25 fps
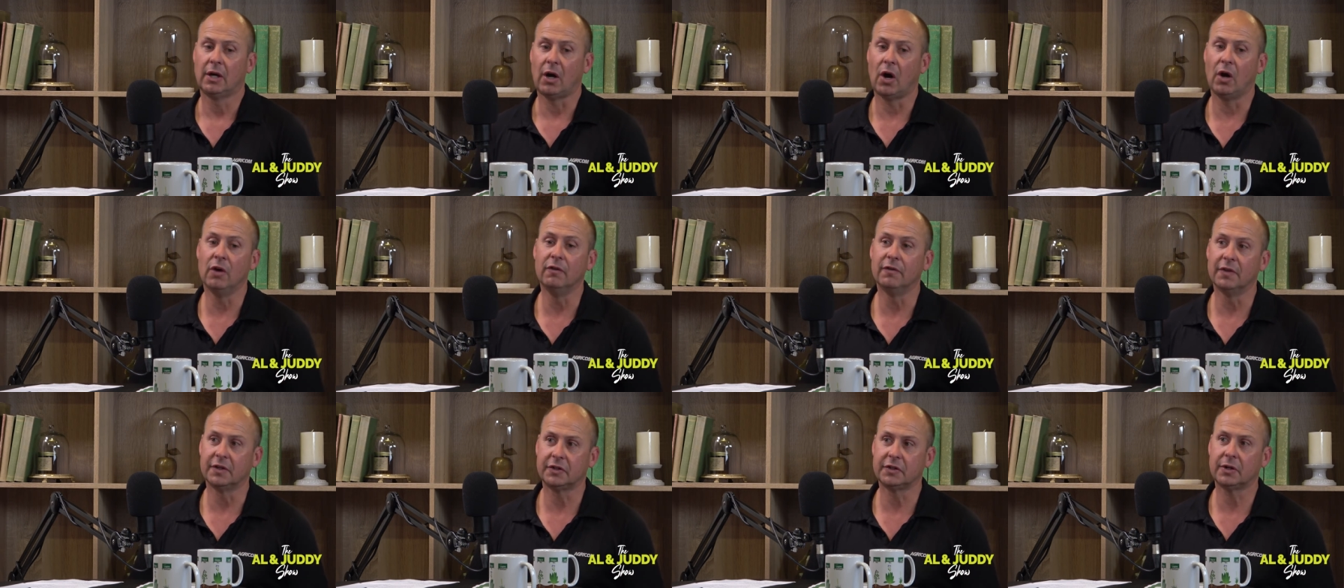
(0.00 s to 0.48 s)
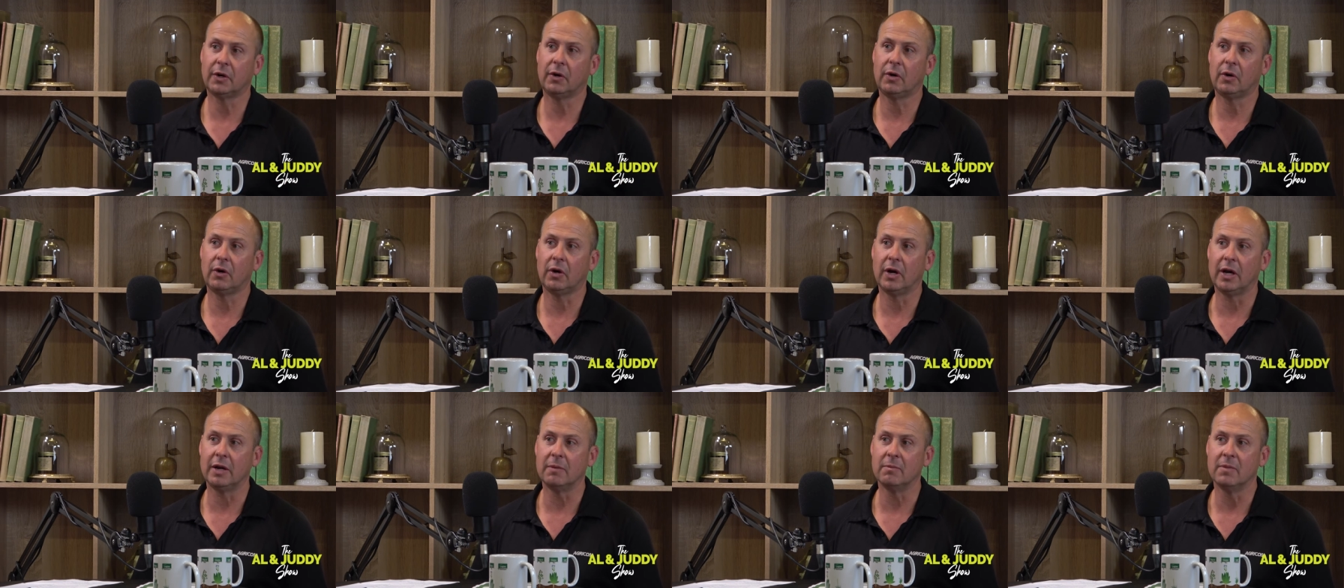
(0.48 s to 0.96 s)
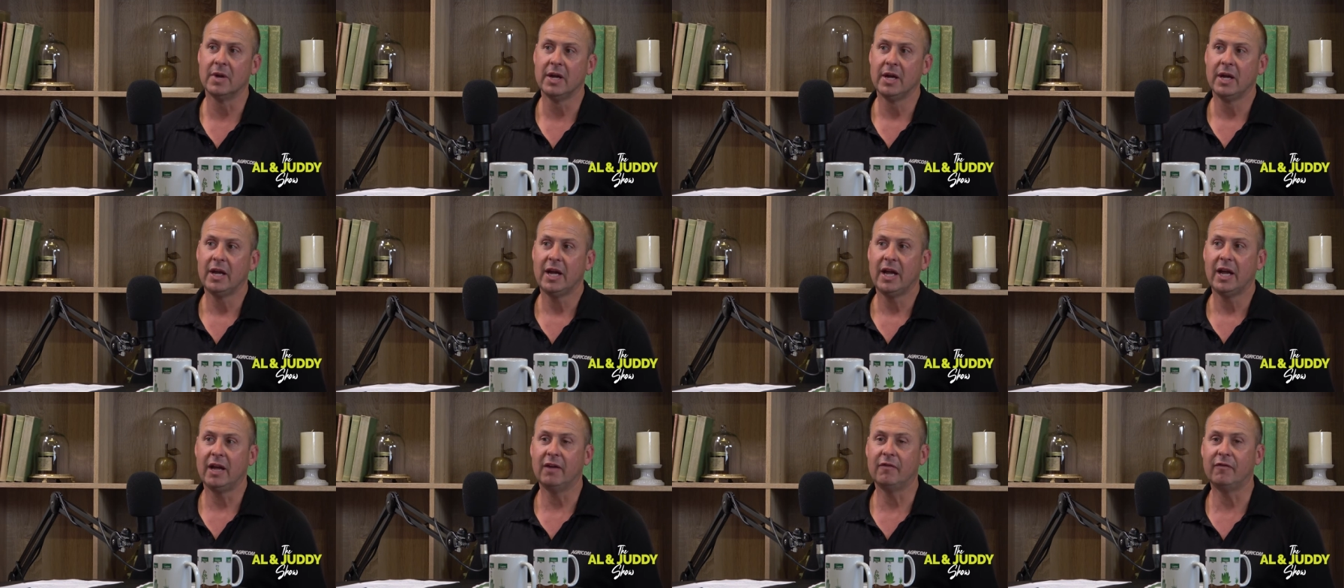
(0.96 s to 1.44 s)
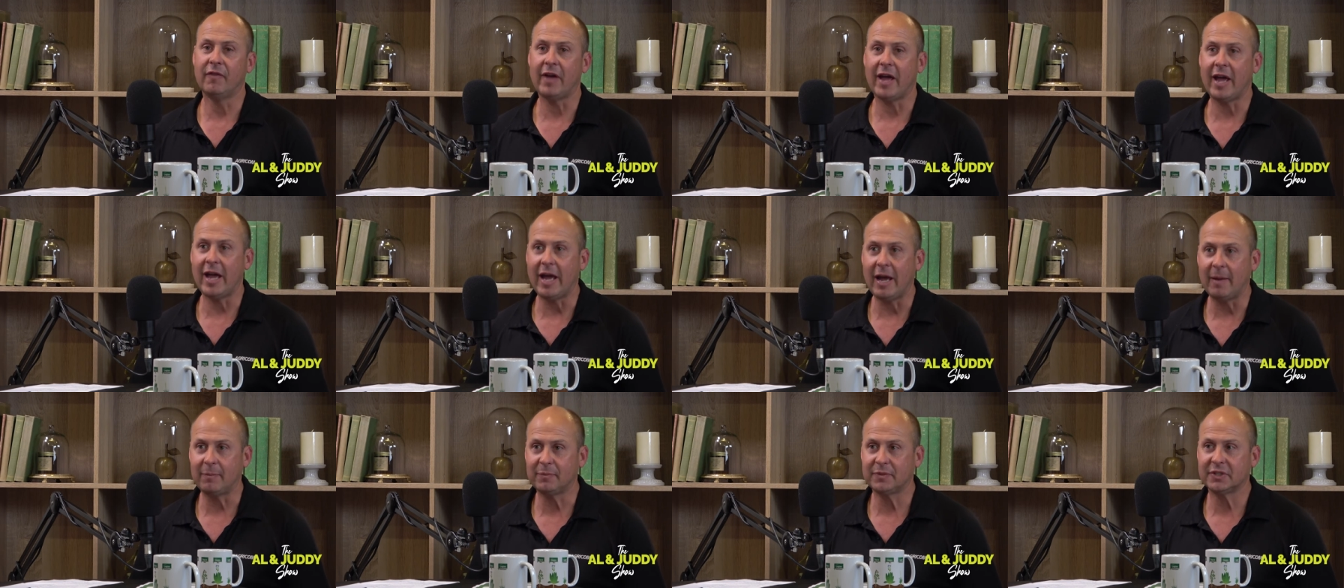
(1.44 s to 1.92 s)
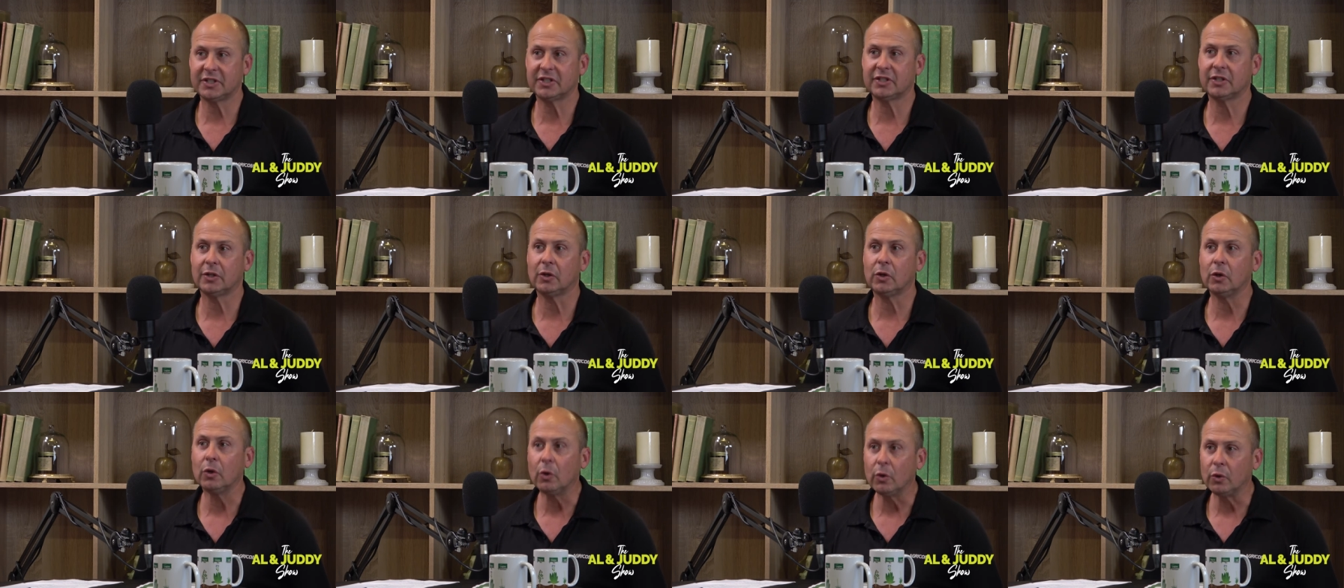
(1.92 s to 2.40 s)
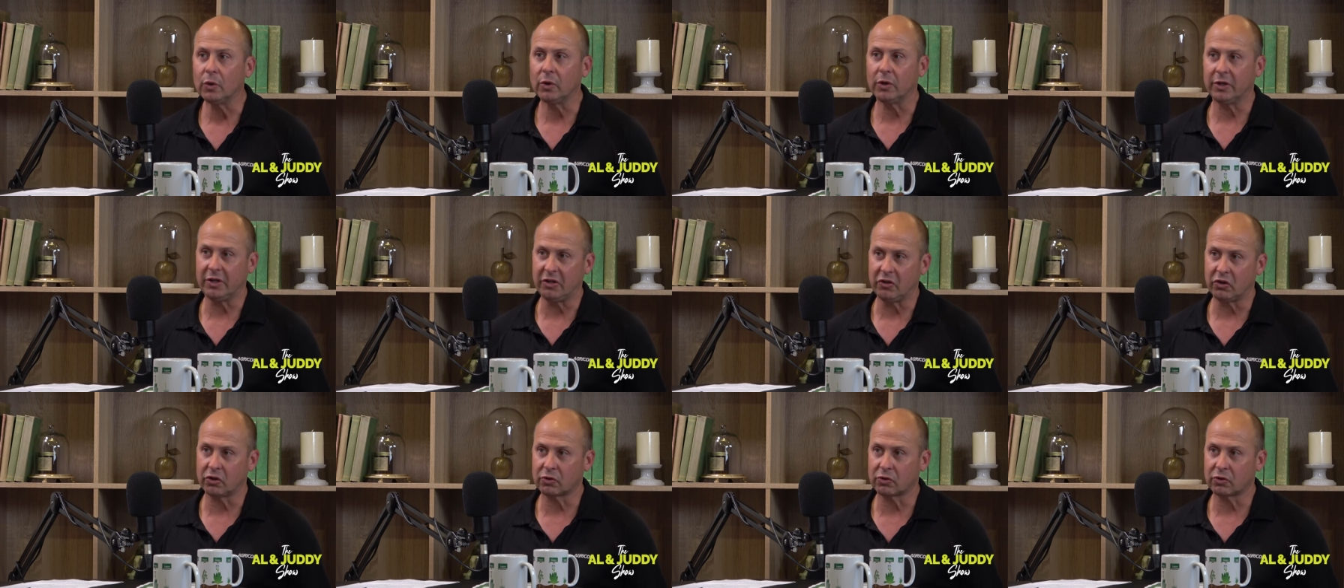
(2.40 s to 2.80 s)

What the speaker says: over time have absolutely